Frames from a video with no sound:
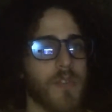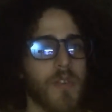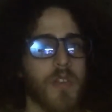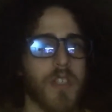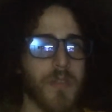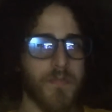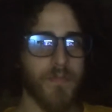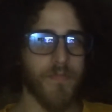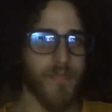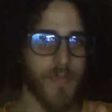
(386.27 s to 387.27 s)
no
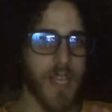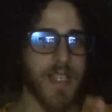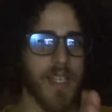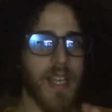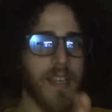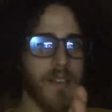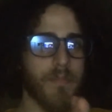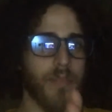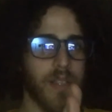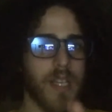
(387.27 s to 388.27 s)
designated
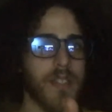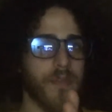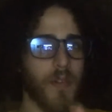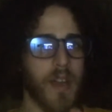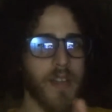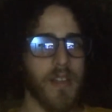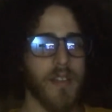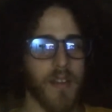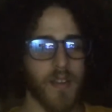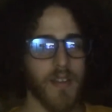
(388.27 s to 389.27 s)
place for
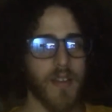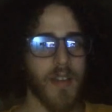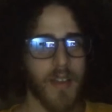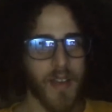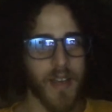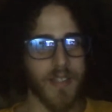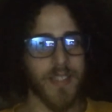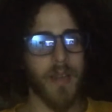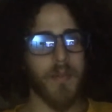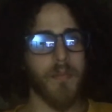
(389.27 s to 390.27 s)
anything
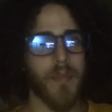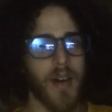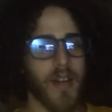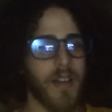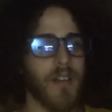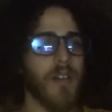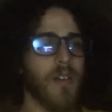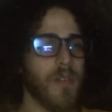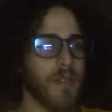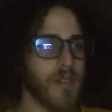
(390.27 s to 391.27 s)
except by our
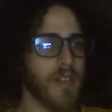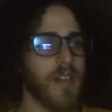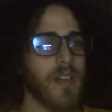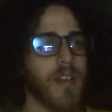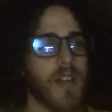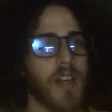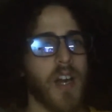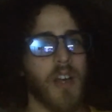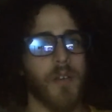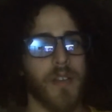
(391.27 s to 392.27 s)
own
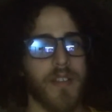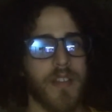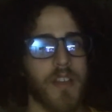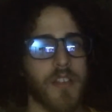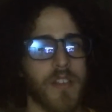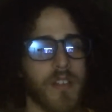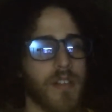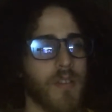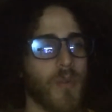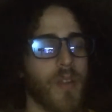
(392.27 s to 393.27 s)

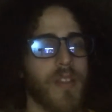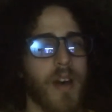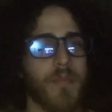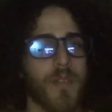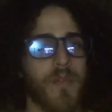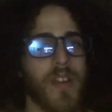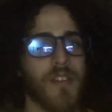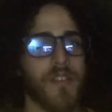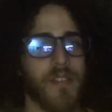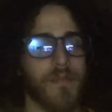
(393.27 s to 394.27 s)
concretization with
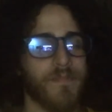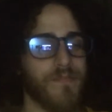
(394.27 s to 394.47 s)
observation.